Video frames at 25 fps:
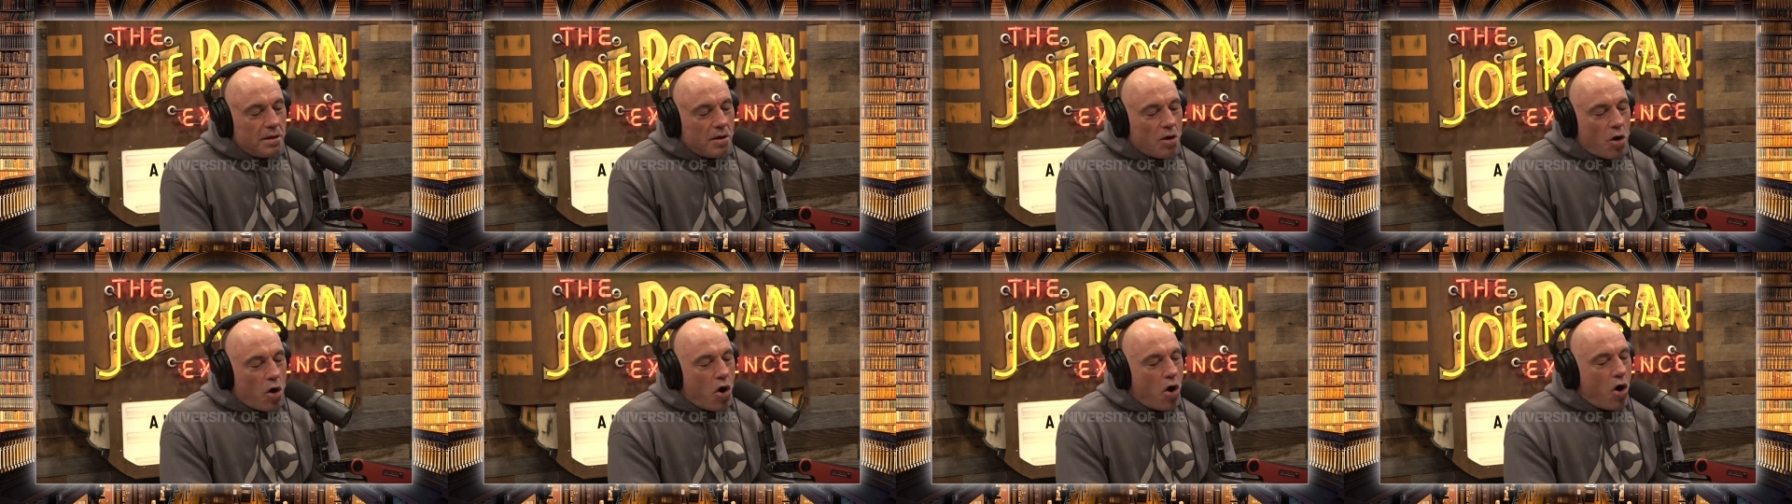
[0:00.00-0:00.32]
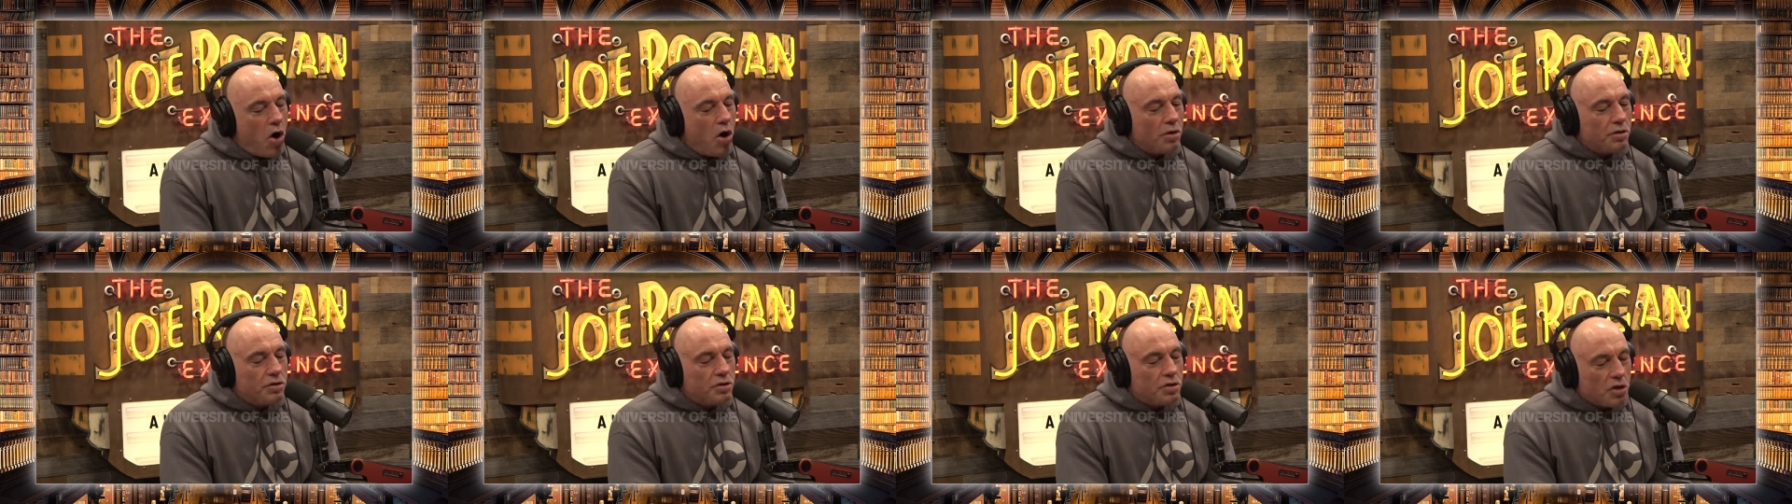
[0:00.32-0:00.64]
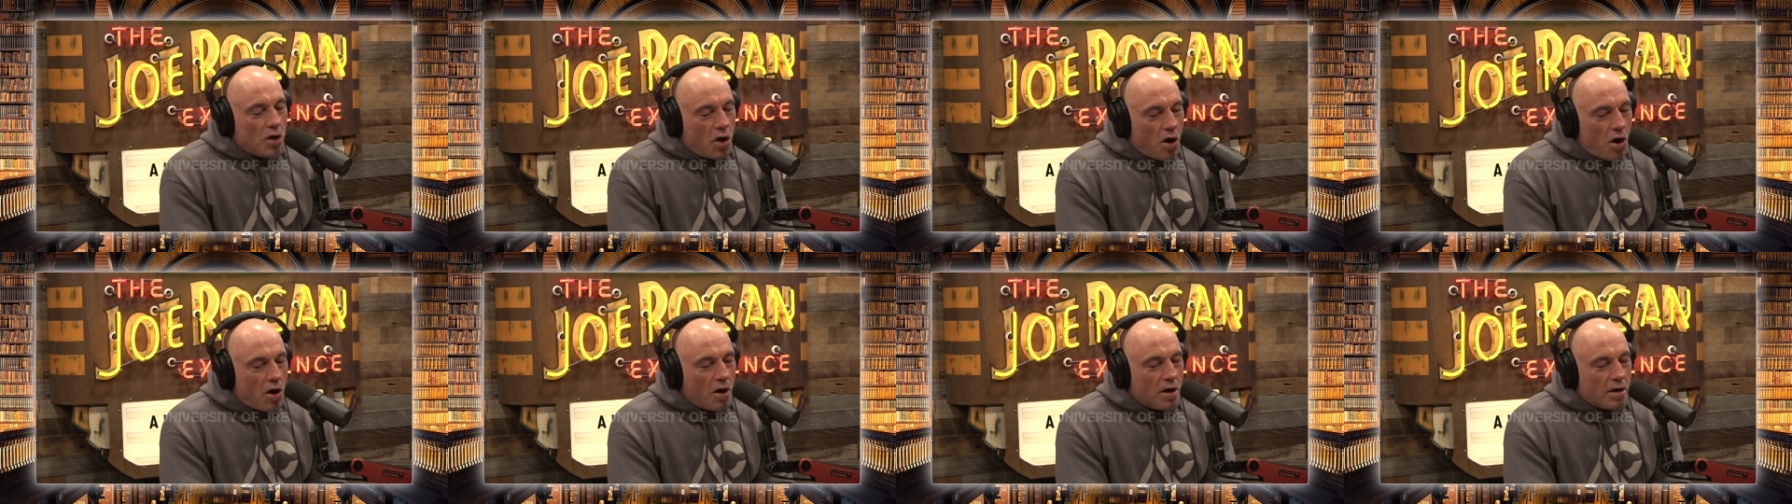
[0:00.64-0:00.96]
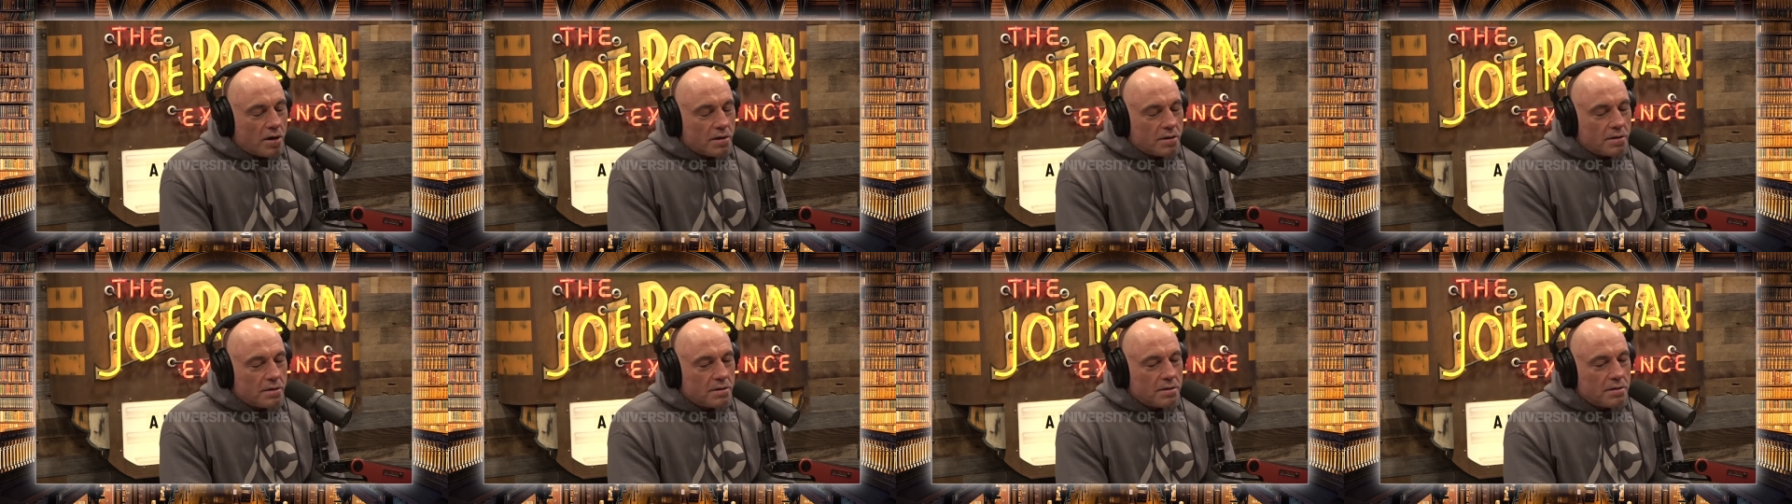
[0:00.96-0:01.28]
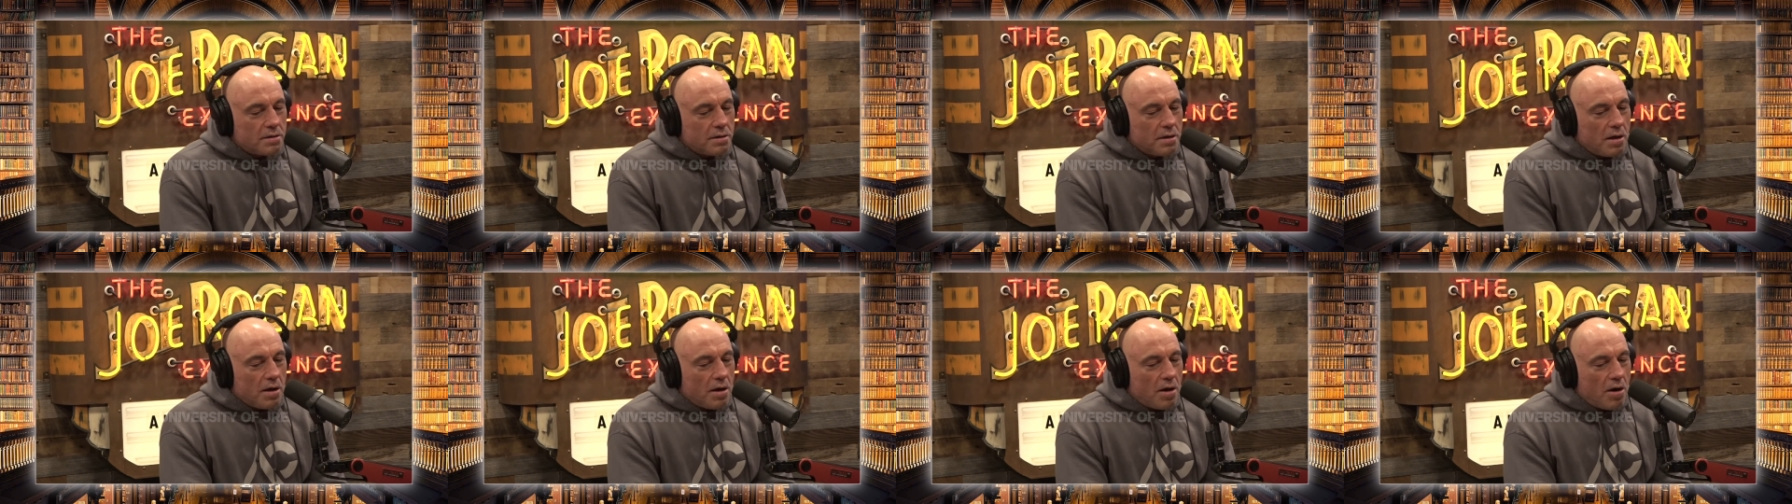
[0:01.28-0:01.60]
All
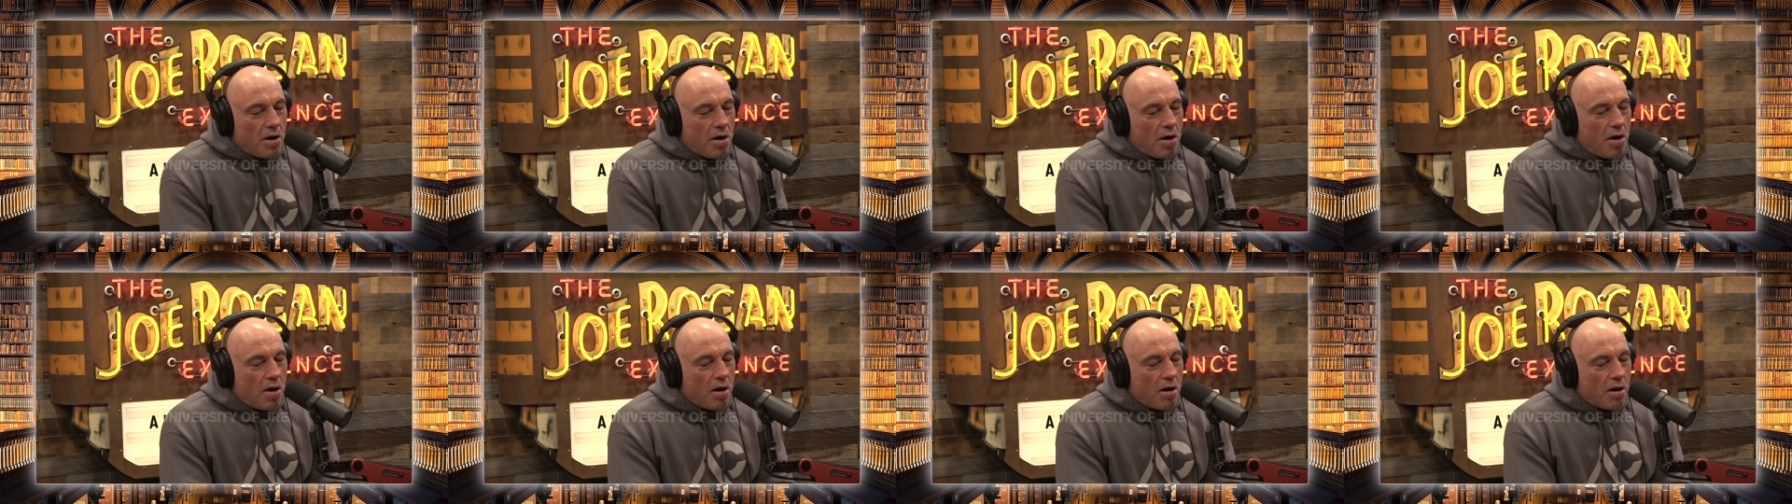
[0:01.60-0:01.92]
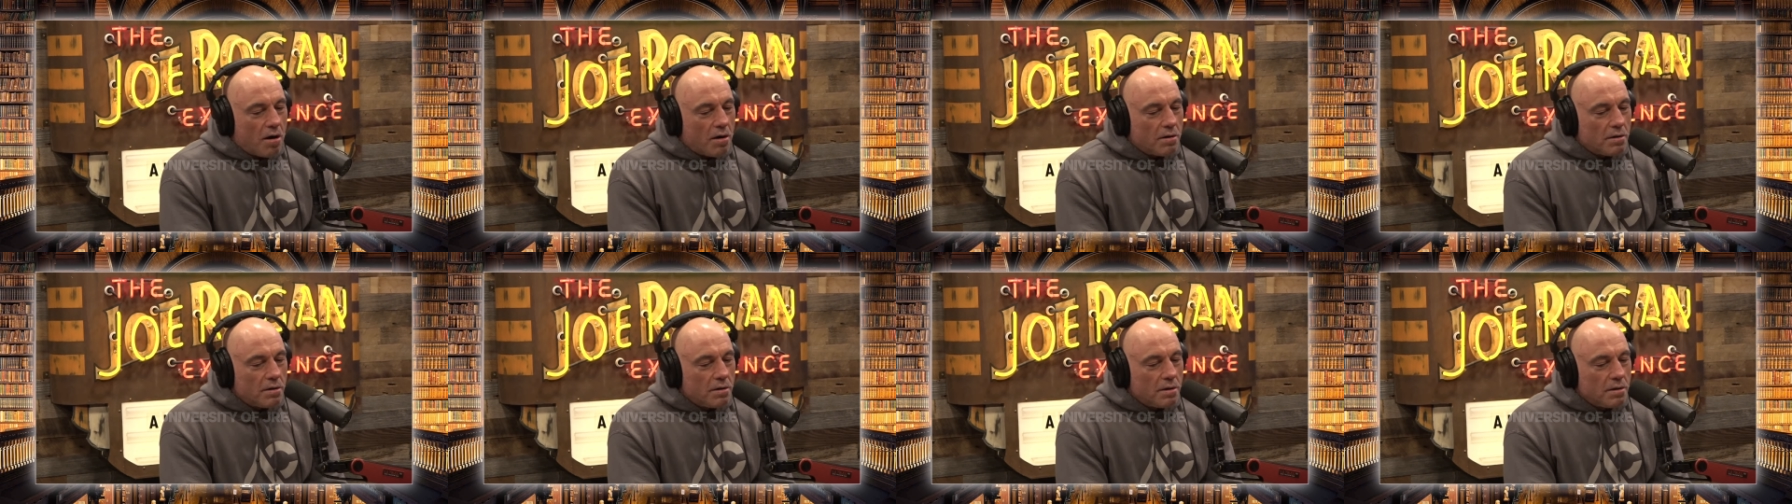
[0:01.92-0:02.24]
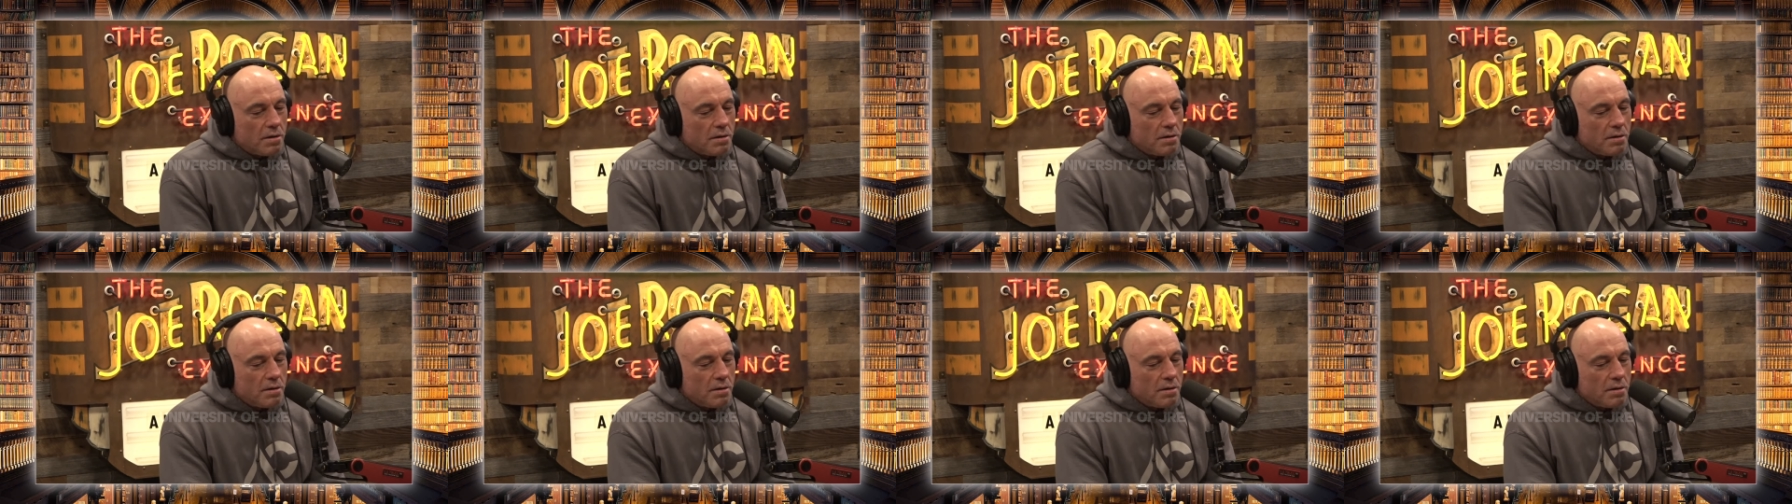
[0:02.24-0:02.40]
dogs are